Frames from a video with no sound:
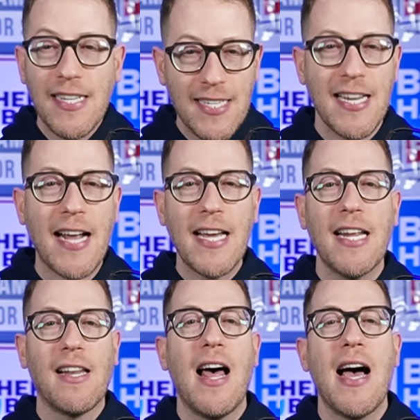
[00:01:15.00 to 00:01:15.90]
He's
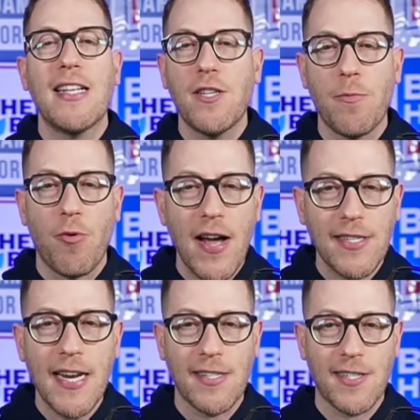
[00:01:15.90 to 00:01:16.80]
second in line to the
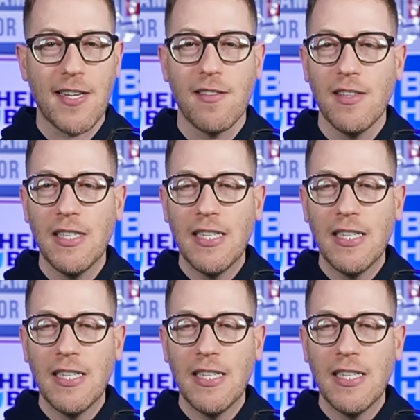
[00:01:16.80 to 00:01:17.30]
presidency.